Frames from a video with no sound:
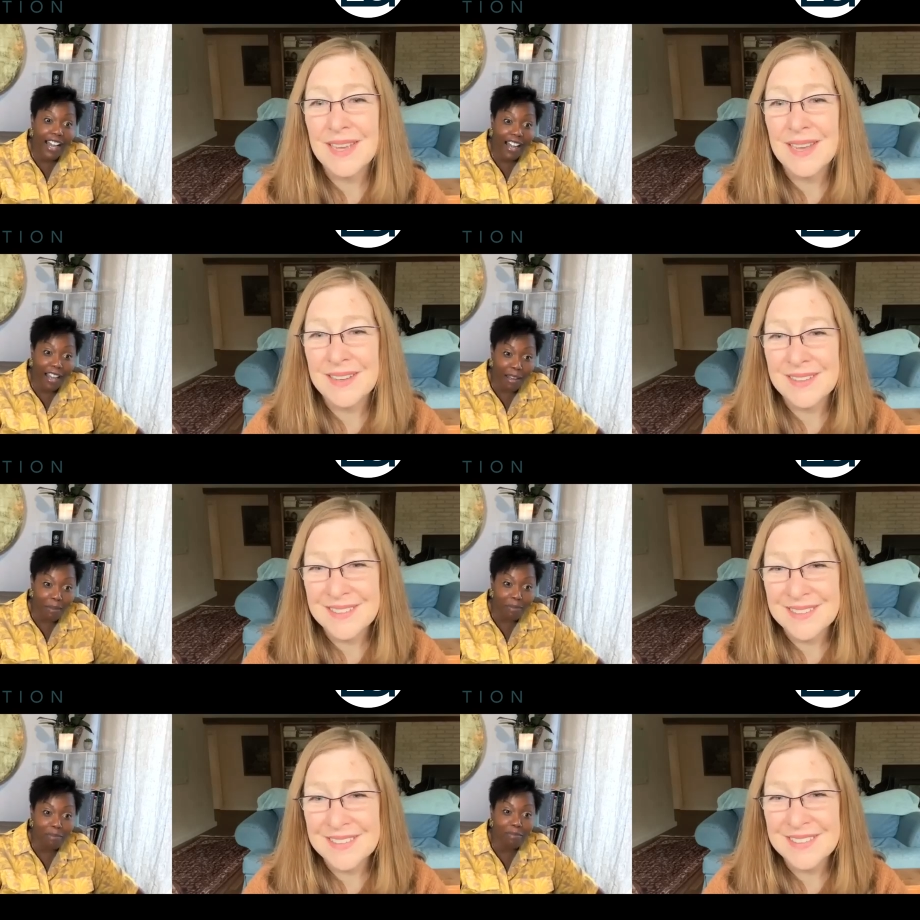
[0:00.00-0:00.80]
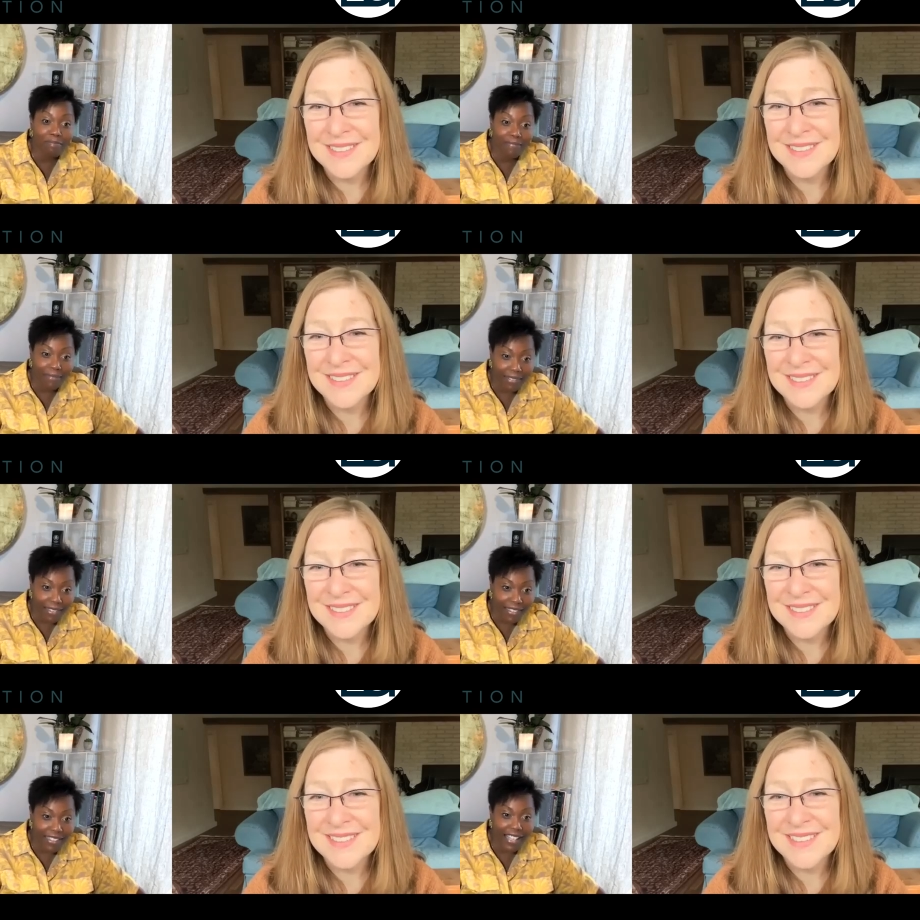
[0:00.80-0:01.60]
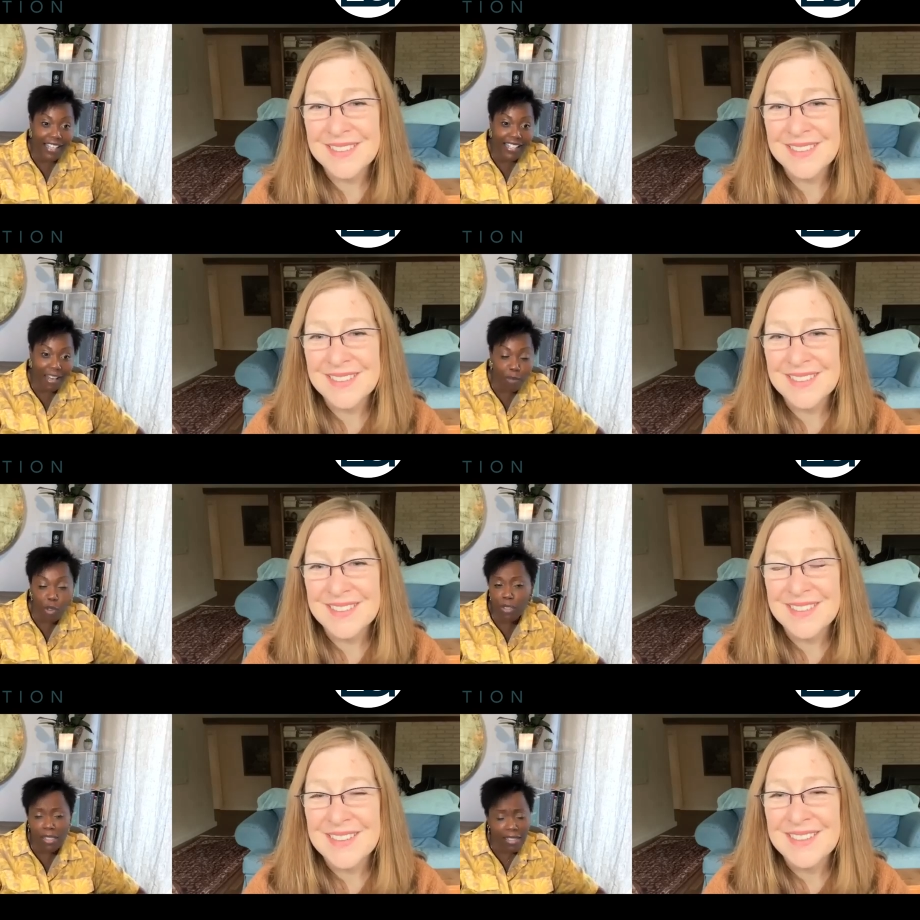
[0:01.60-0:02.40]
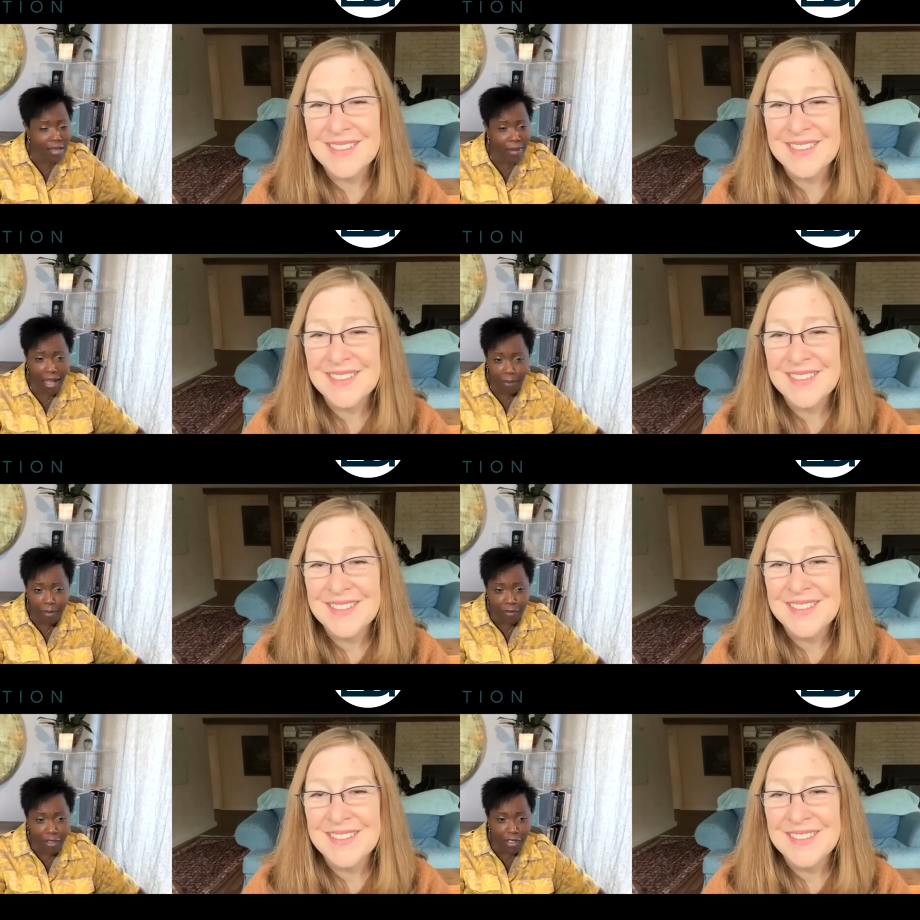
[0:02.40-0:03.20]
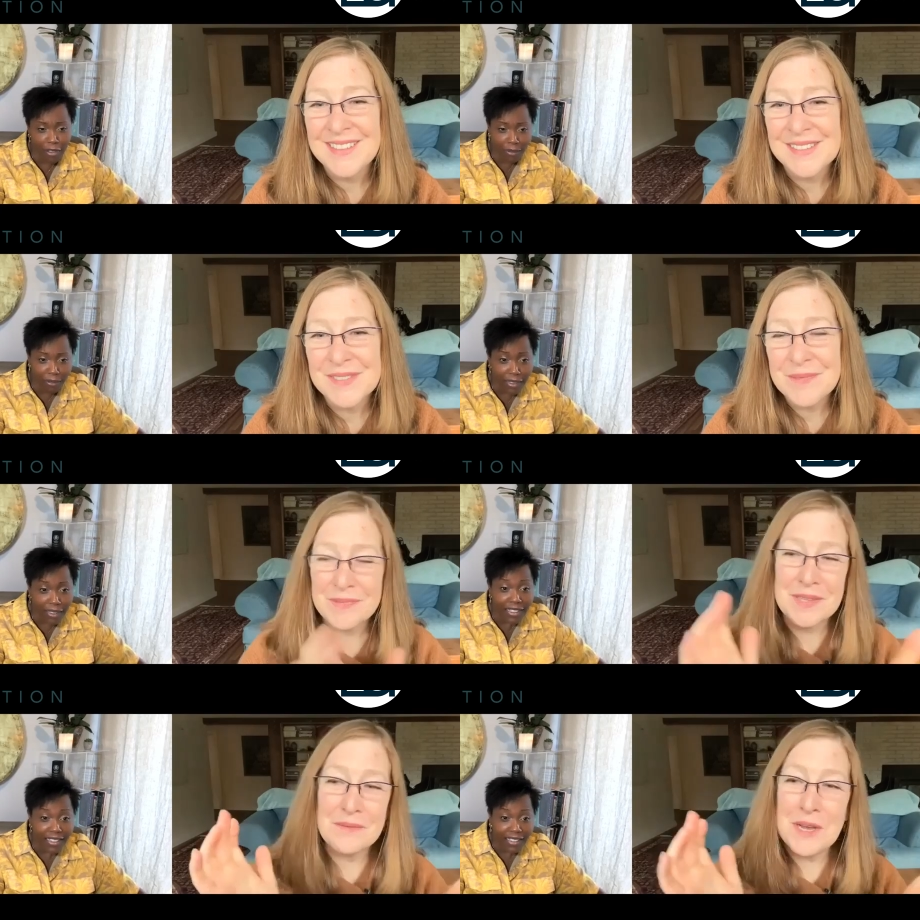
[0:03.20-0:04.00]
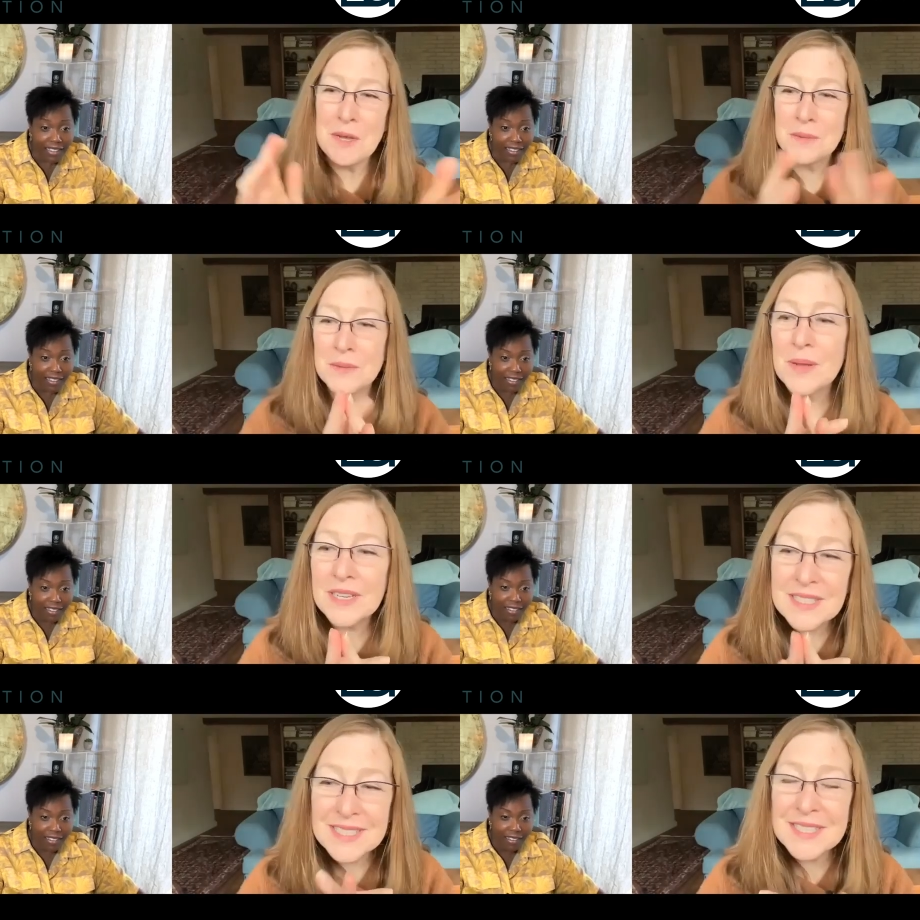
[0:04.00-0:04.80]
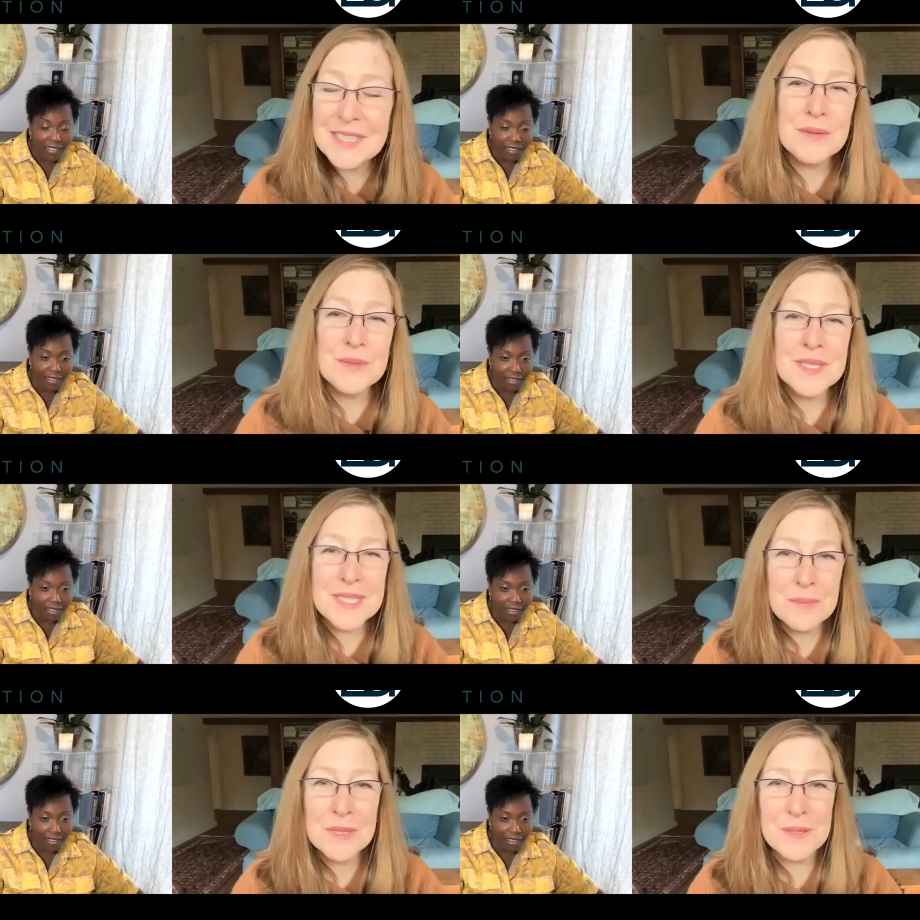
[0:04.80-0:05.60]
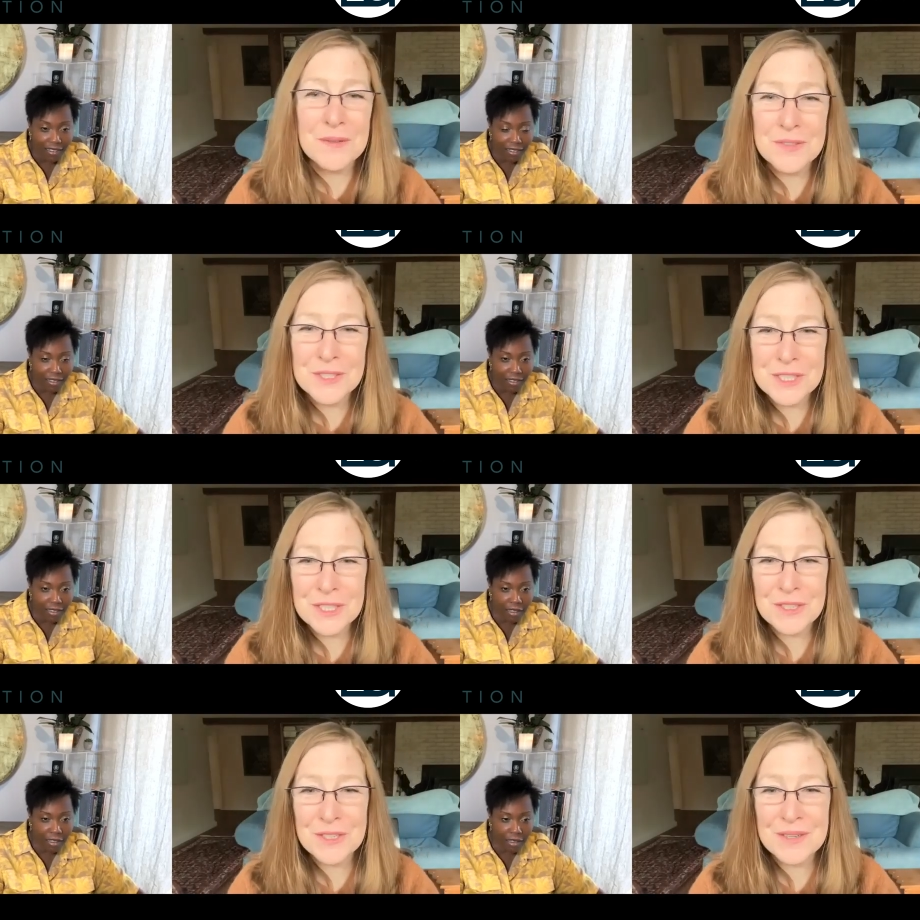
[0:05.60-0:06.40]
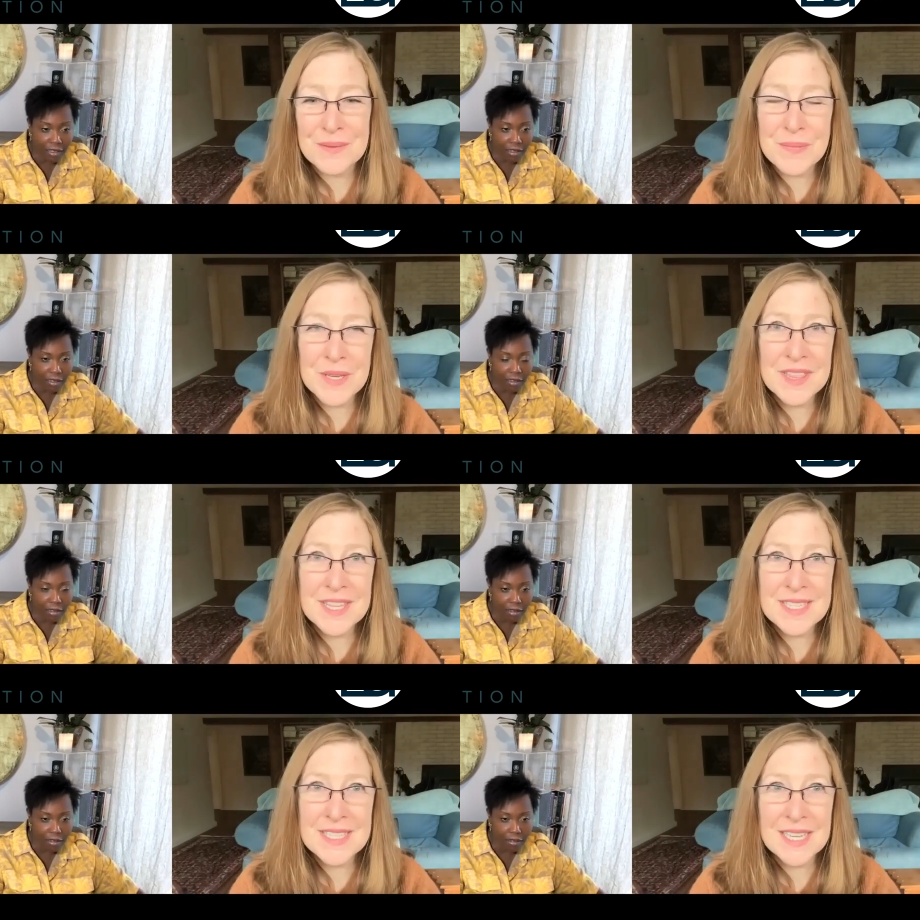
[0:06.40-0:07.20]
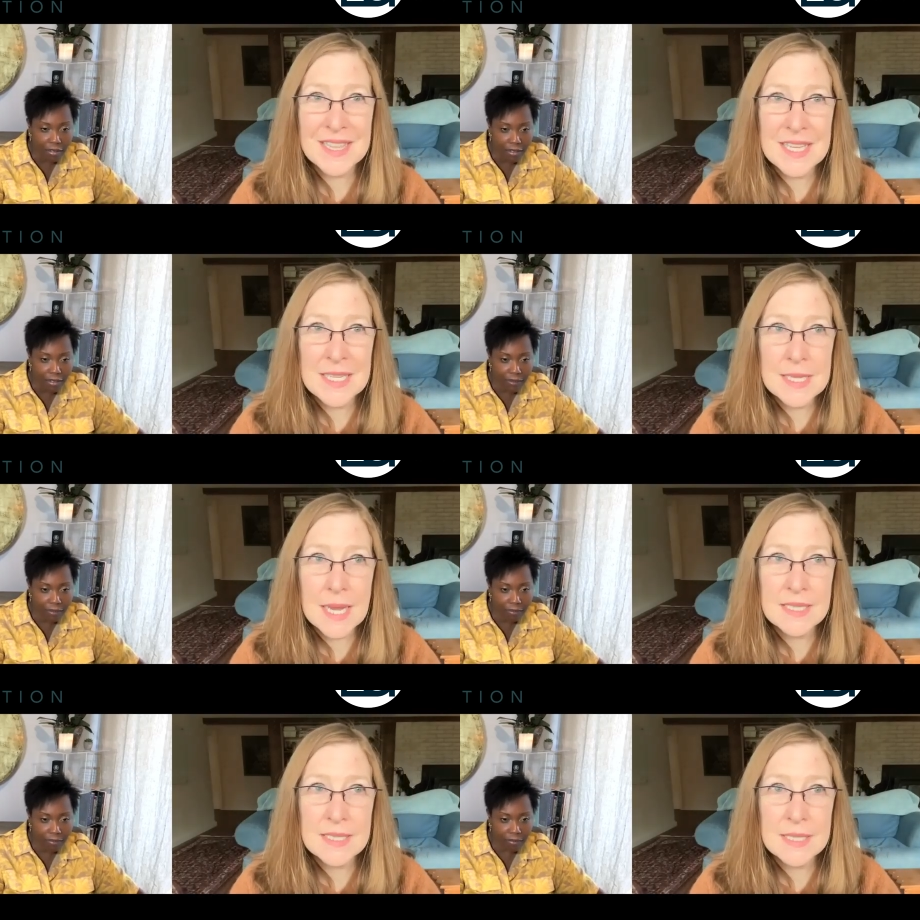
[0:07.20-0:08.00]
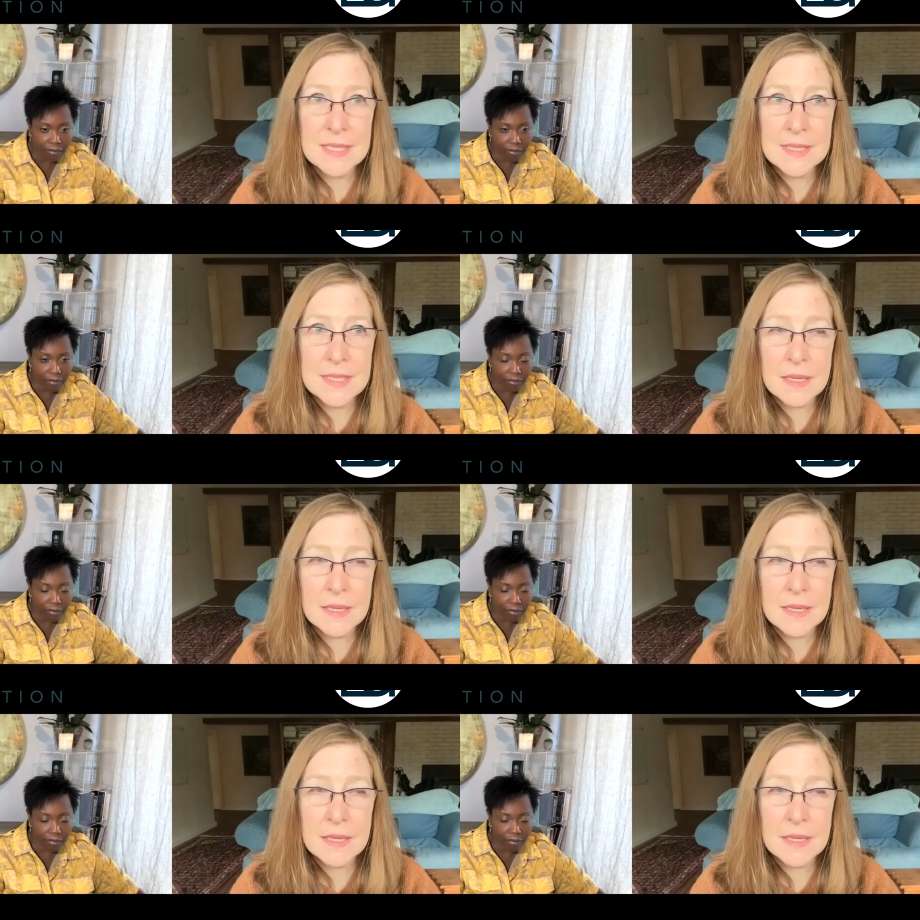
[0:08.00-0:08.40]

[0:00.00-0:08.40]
Speaker 1: Um, I'm sure the same happened for you.
Speaker 2: Well, uh, you know, similar for sure. But this, these ideas